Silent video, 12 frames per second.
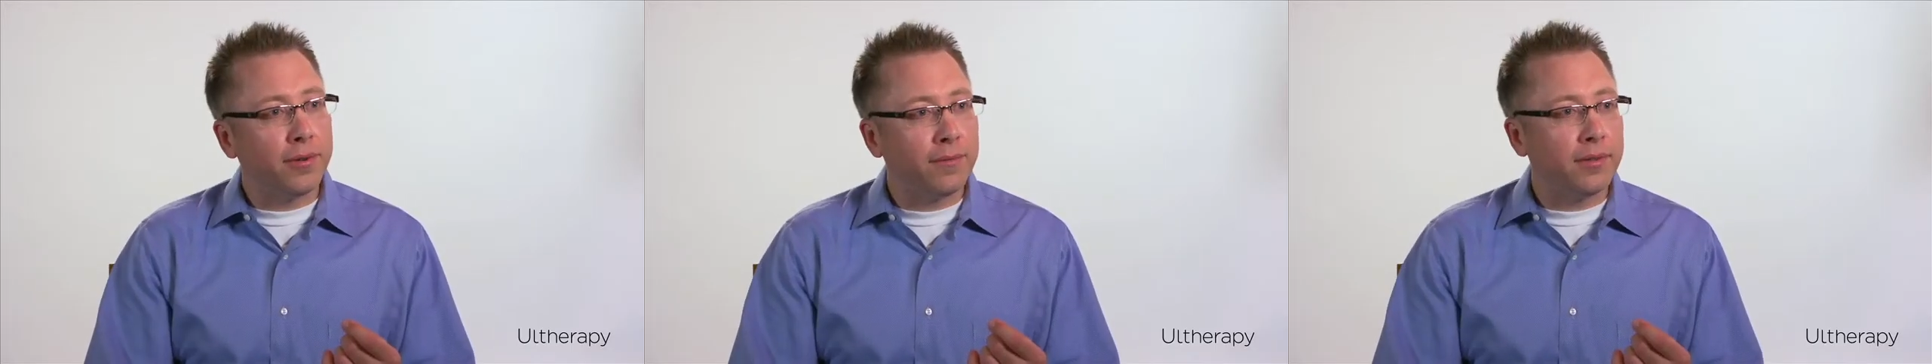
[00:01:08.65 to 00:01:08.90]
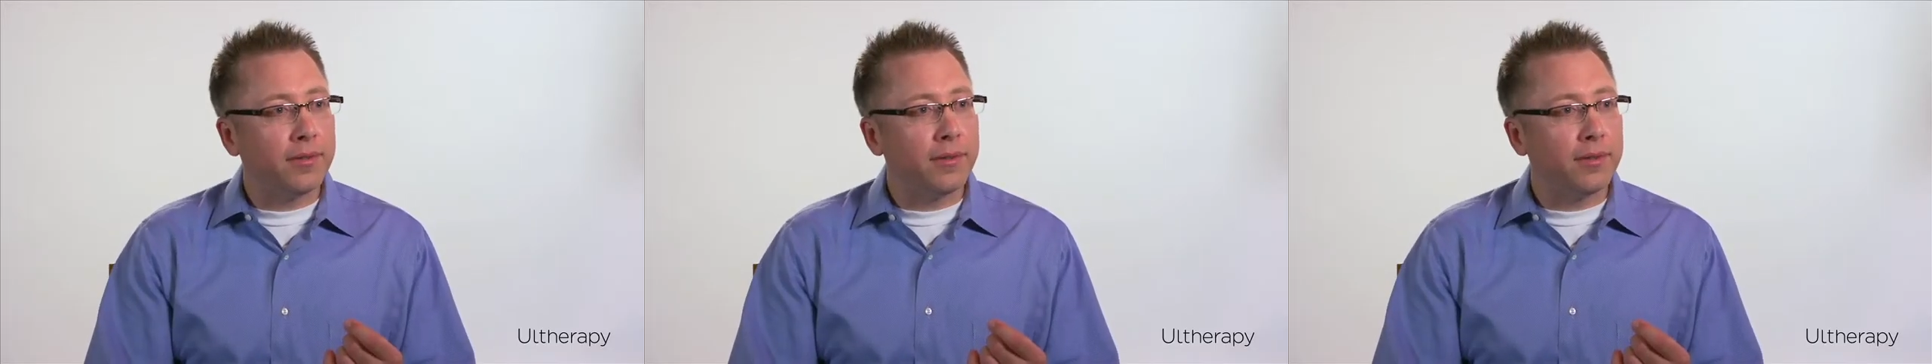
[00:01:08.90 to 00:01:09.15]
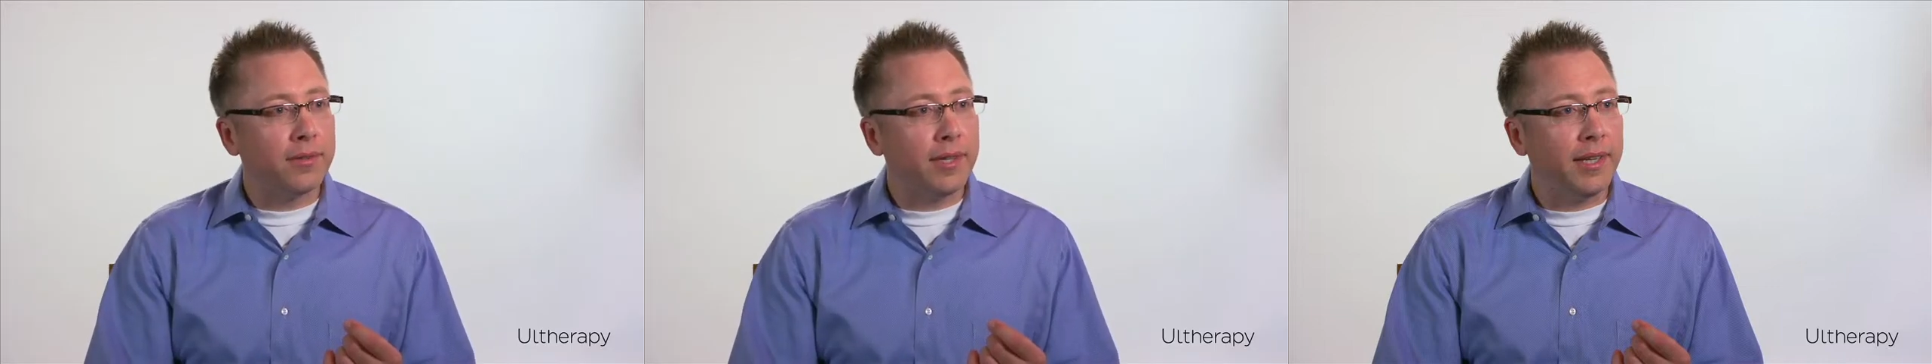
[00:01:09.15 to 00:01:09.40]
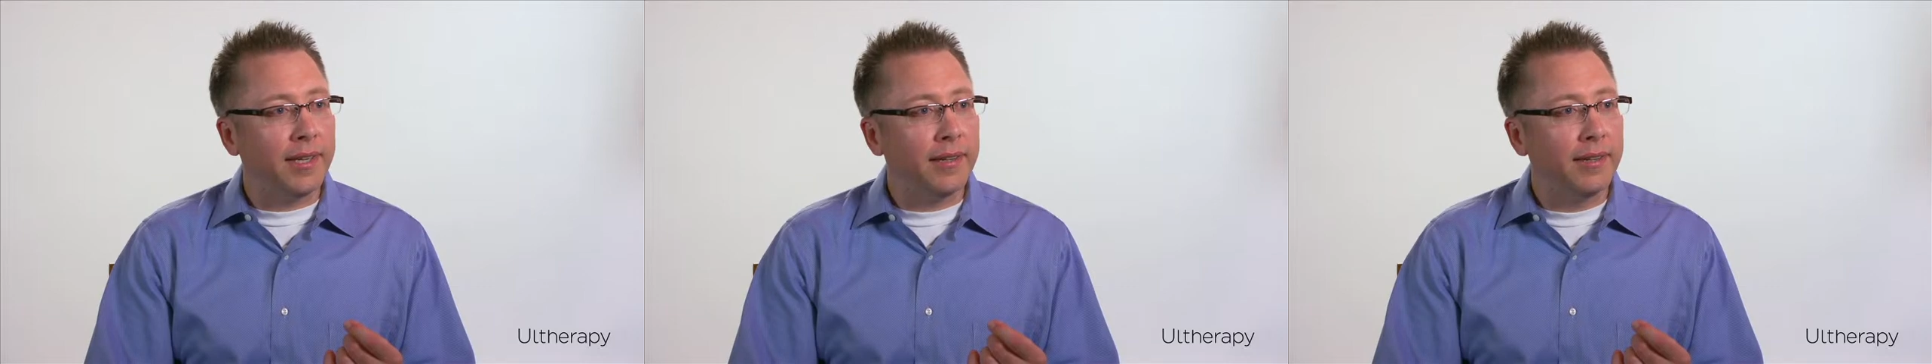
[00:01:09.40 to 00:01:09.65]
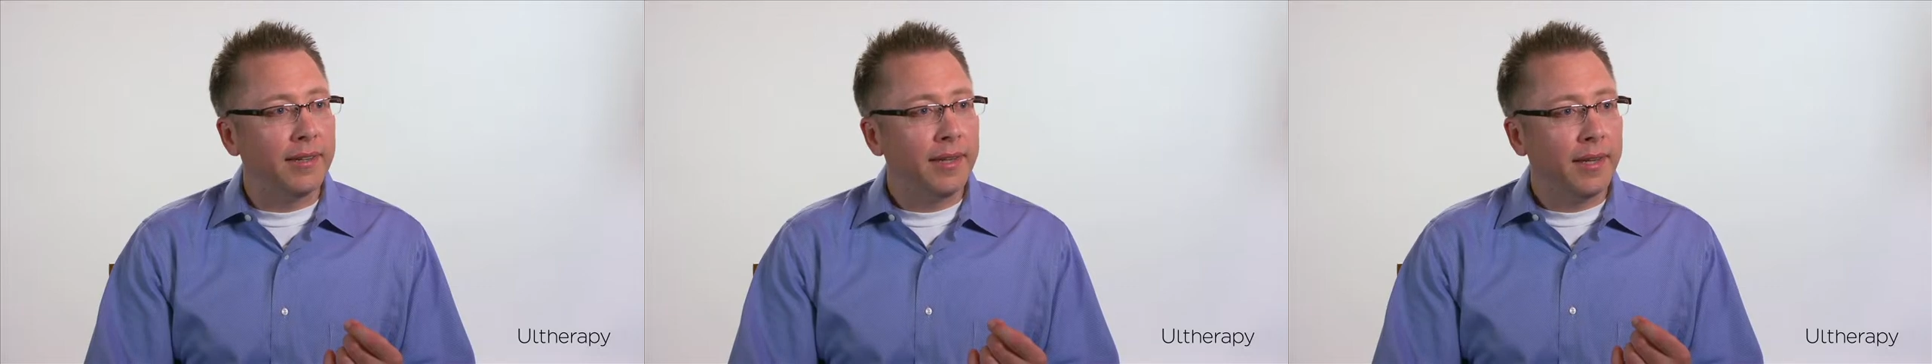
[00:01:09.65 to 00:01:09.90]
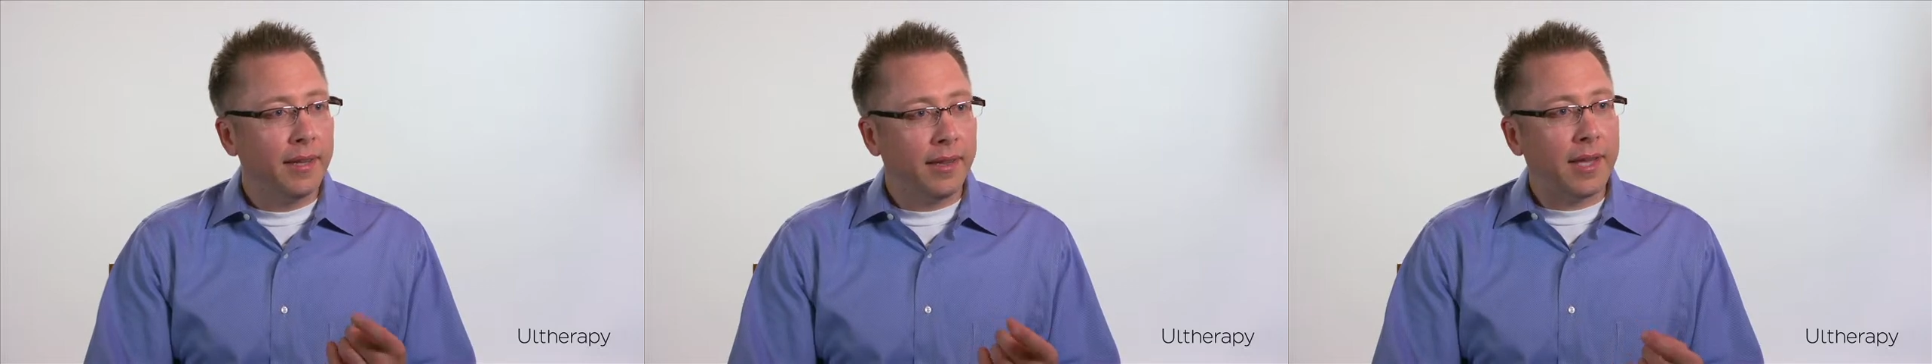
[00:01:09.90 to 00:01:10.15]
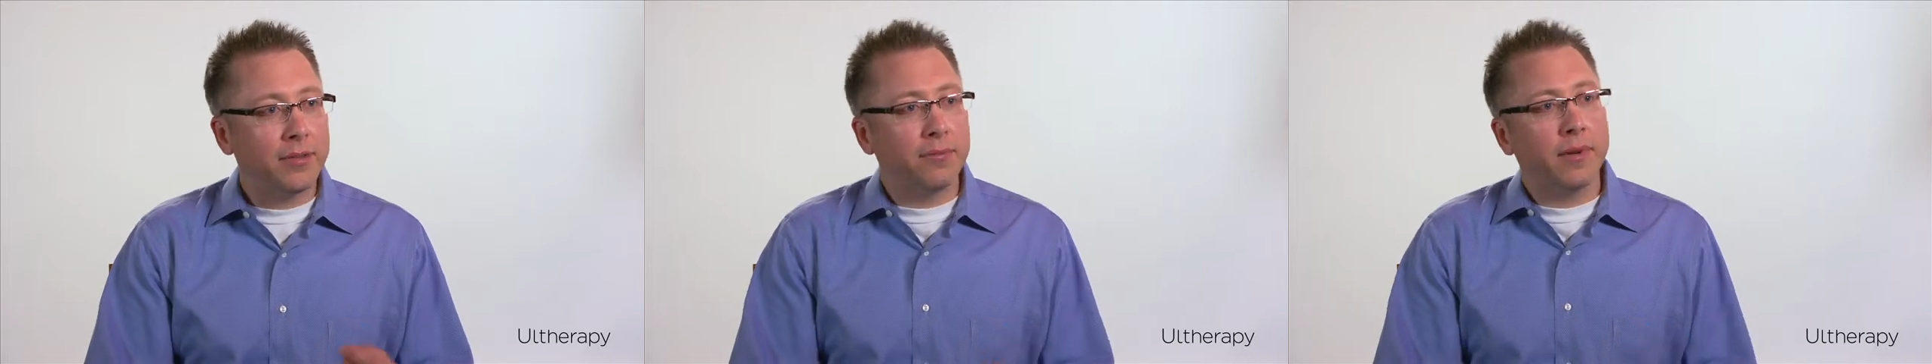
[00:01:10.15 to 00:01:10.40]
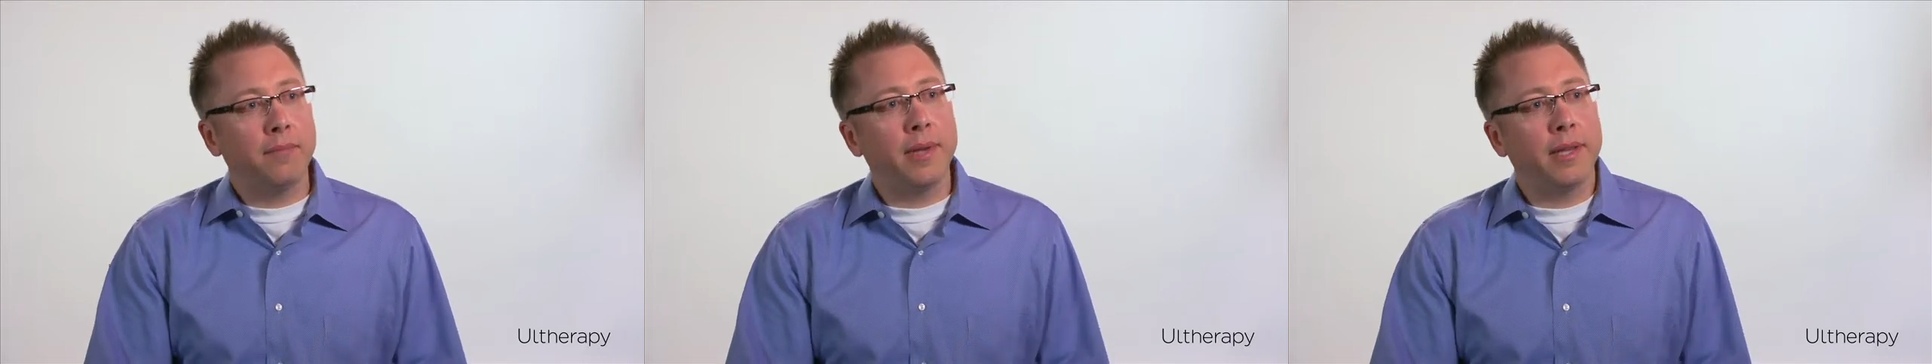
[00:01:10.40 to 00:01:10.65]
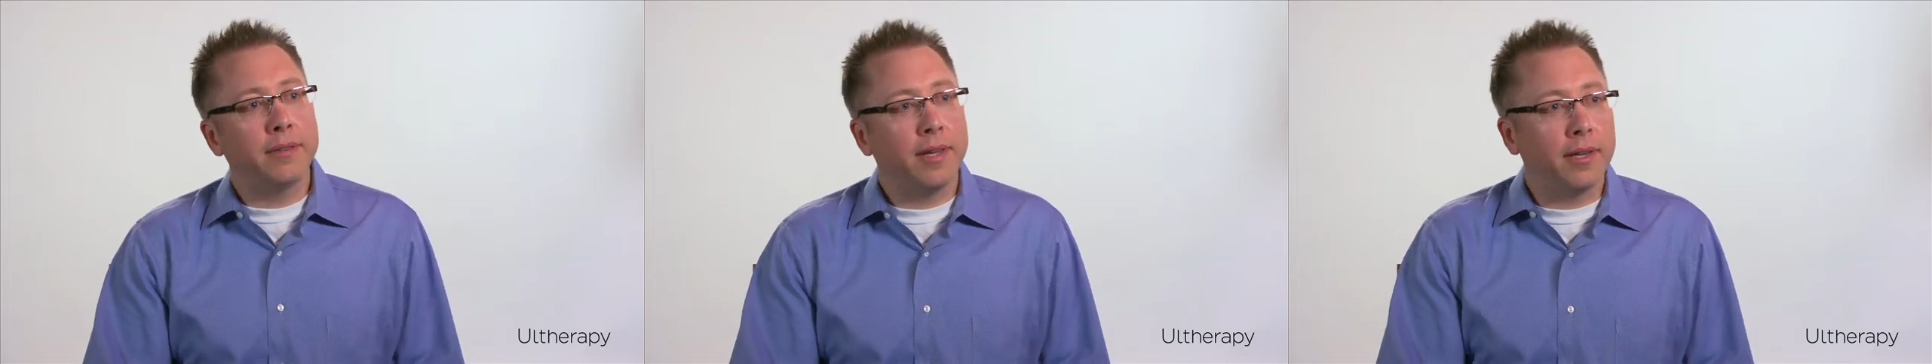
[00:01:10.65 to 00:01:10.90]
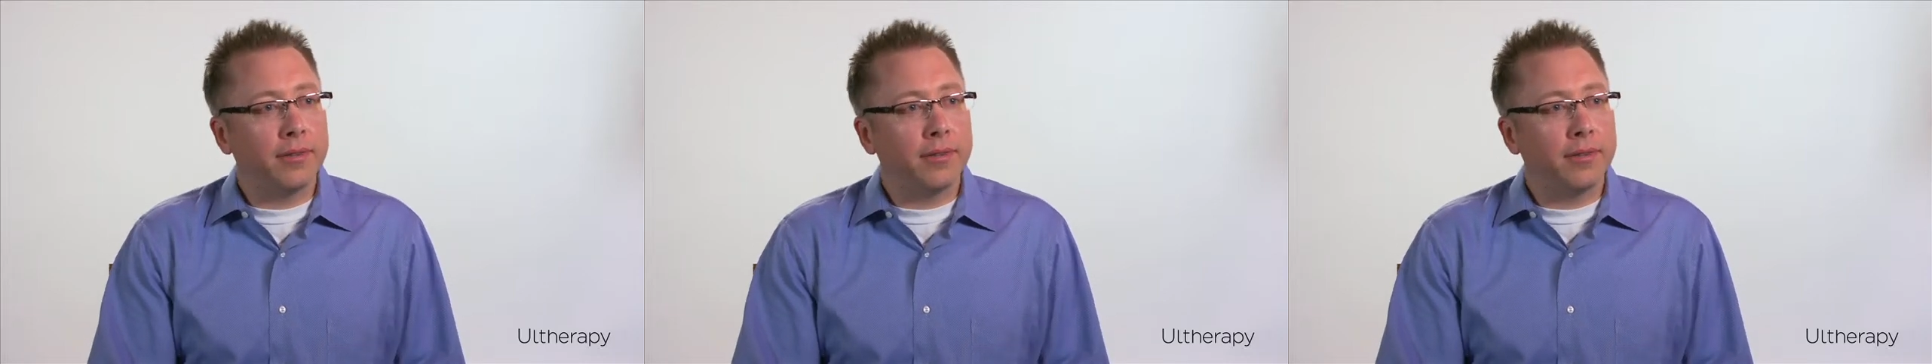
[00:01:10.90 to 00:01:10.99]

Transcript: surface of the skin. That's what makes